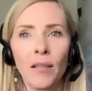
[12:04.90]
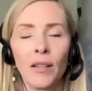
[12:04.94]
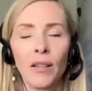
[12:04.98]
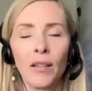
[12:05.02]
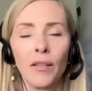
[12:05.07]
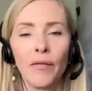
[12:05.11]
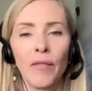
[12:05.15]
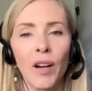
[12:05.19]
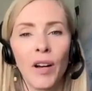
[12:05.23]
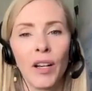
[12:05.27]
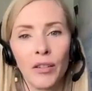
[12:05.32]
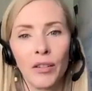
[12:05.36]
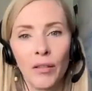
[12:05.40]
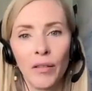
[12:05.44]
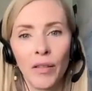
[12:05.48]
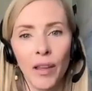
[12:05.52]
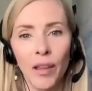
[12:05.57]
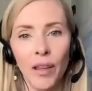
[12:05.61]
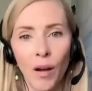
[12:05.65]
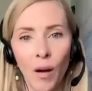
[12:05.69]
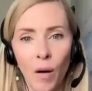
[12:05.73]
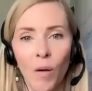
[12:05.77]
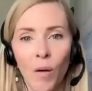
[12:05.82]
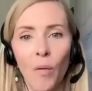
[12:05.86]
also foster
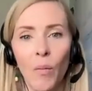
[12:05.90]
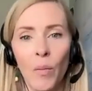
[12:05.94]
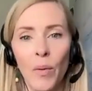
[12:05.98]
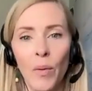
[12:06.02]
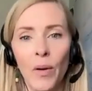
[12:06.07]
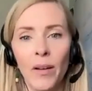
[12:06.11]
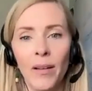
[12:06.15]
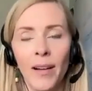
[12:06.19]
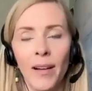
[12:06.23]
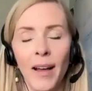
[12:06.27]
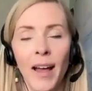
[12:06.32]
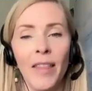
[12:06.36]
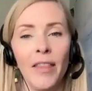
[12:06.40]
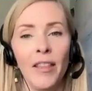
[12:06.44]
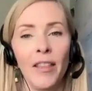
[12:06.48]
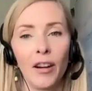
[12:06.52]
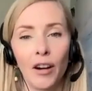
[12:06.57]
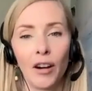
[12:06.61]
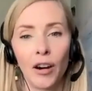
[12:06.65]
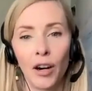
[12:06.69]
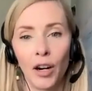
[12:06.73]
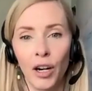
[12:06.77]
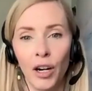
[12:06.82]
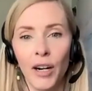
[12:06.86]
the hope and the
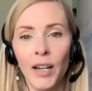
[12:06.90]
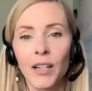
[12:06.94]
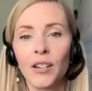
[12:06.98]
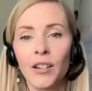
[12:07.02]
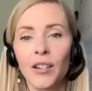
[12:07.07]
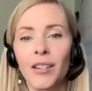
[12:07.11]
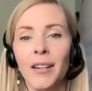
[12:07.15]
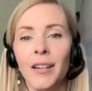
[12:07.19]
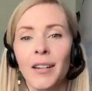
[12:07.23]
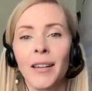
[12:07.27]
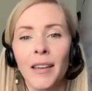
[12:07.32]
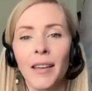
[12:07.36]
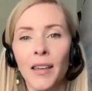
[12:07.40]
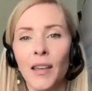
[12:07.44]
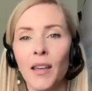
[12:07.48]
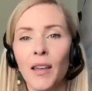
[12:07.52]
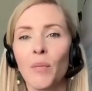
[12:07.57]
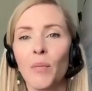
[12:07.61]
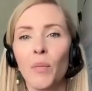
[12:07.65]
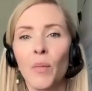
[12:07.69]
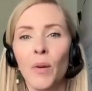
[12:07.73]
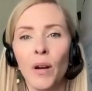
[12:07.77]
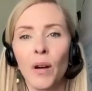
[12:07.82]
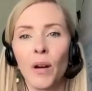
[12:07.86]
courage to
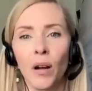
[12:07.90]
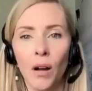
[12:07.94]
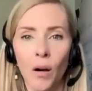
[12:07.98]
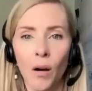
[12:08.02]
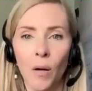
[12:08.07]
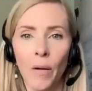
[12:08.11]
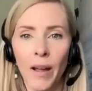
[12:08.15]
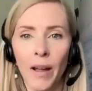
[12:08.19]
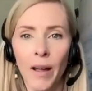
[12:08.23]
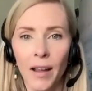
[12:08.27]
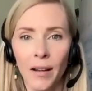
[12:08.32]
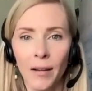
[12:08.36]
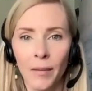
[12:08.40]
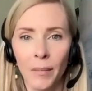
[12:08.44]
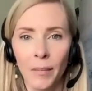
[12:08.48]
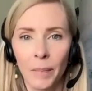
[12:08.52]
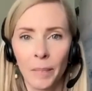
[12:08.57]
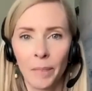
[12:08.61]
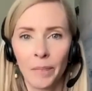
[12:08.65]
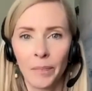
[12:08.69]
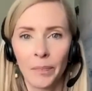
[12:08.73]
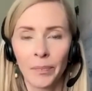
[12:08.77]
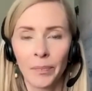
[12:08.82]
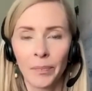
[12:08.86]
keep going,
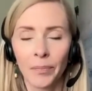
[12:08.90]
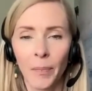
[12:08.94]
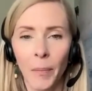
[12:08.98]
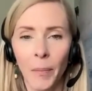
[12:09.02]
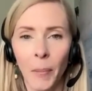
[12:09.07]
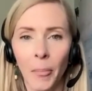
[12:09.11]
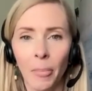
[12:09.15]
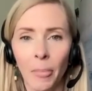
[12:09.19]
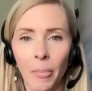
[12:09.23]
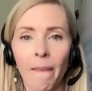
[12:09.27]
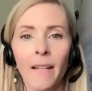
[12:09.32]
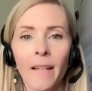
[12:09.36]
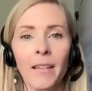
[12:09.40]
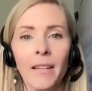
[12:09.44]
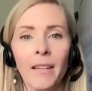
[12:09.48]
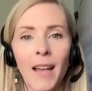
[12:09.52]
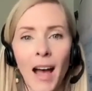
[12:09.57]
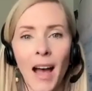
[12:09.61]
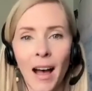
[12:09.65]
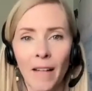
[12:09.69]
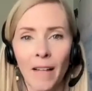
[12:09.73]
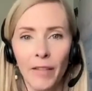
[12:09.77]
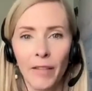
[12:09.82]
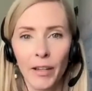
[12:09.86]
to
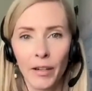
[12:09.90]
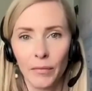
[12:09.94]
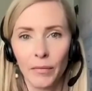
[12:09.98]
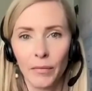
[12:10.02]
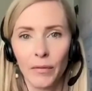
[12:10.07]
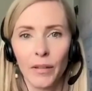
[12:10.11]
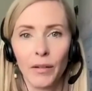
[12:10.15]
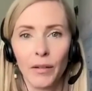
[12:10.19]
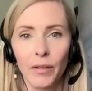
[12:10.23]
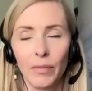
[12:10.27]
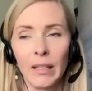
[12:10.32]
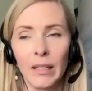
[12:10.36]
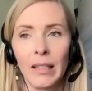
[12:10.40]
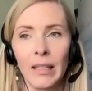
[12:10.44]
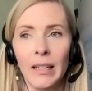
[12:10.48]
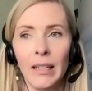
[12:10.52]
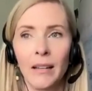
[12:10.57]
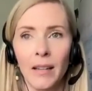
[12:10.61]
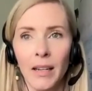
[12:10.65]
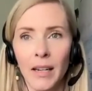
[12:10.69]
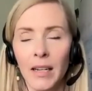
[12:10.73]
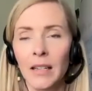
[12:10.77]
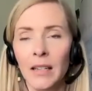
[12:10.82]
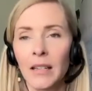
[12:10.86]
have the
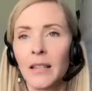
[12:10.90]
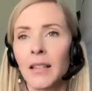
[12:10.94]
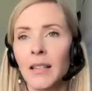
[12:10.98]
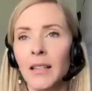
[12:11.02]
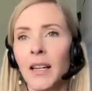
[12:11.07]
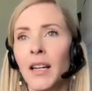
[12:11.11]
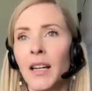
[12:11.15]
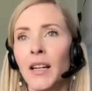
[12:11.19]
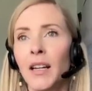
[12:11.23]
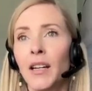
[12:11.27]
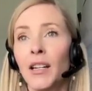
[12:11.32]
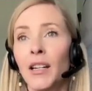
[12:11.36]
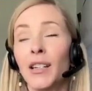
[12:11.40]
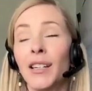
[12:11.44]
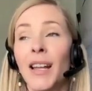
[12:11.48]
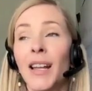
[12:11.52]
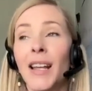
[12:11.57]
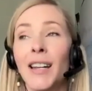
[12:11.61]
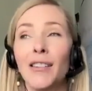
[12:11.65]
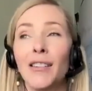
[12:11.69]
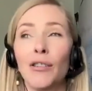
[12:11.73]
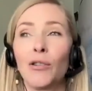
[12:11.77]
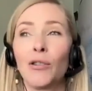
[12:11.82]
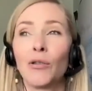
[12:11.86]
resilience
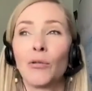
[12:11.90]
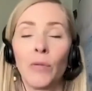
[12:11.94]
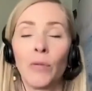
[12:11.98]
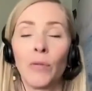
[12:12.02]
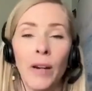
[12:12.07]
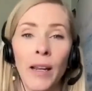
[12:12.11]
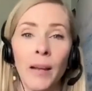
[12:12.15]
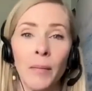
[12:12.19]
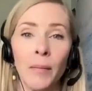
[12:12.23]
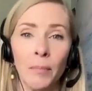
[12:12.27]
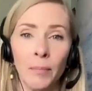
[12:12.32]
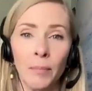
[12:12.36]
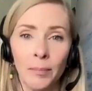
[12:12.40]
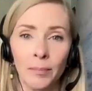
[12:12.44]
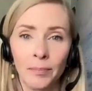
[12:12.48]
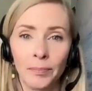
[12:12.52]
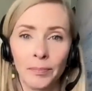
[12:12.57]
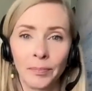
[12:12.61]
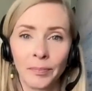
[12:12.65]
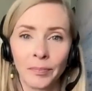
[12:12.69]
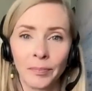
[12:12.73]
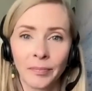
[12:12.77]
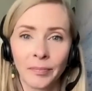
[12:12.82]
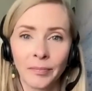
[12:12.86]
and to dream,
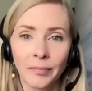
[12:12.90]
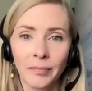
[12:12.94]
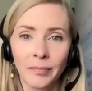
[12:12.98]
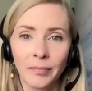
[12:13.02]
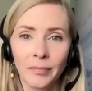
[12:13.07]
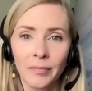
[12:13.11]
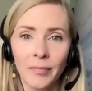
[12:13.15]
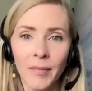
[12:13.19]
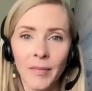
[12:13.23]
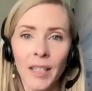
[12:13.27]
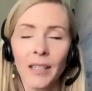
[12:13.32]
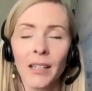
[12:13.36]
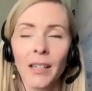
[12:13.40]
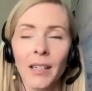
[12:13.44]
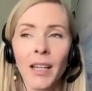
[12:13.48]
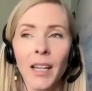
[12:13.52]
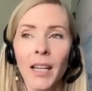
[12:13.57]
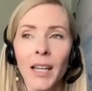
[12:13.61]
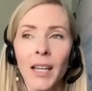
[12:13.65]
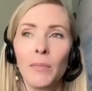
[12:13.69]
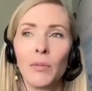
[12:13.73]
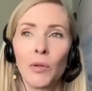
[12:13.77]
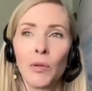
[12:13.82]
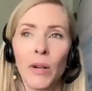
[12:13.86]
to
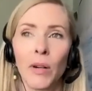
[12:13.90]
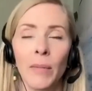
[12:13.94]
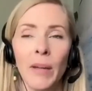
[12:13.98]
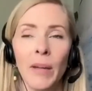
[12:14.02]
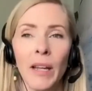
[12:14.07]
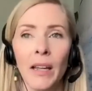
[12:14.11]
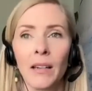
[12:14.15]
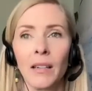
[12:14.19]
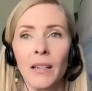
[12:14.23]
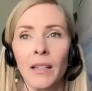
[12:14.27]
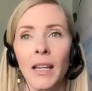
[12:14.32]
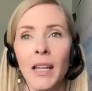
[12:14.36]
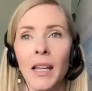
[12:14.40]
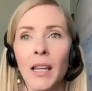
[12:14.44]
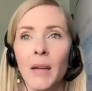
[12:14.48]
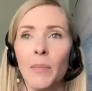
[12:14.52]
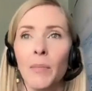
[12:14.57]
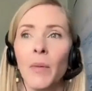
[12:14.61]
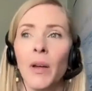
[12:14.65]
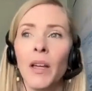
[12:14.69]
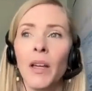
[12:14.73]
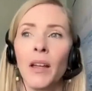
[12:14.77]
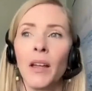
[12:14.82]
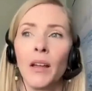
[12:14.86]
keep dreaming and to
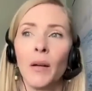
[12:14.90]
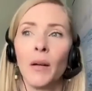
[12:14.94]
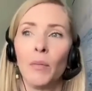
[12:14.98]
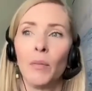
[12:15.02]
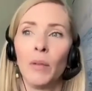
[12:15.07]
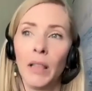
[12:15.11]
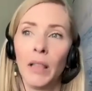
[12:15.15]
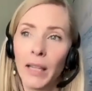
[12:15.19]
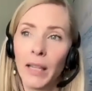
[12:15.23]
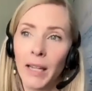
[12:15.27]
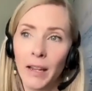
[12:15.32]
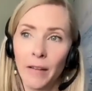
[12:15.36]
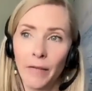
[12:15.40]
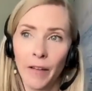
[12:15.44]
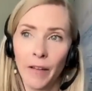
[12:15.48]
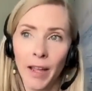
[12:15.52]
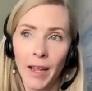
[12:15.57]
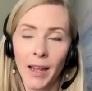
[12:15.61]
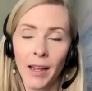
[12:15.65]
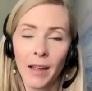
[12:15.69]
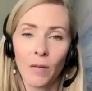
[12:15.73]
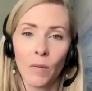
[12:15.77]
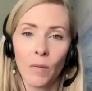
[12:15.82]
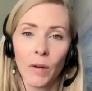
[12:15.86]
keep
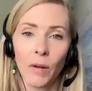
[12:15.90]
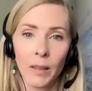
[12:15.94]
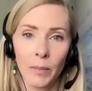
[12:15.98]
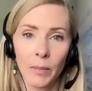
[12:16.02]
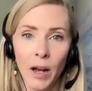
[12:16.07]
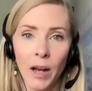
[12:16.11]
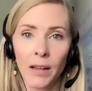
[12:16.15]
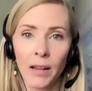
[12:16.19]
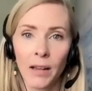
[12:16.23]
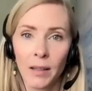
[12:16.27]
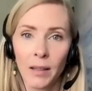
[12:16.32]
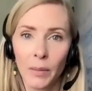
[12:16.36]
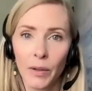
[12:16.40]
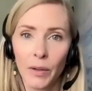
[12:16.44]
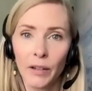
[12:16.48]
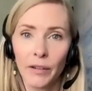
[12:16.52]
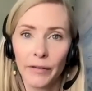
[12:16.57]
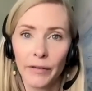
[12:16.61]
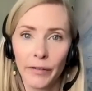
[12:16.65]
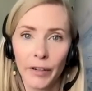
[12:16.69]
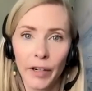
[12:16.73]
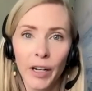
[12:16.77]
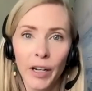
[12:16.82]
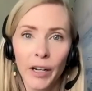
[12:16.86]
believing in what's
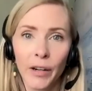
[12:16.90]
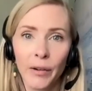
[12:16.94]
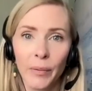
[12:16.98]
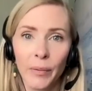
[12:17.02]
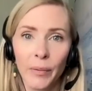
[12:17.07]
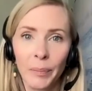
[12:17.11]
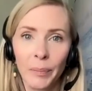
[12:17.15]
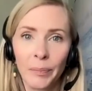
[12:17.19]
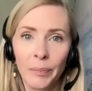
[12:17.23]
possible for you?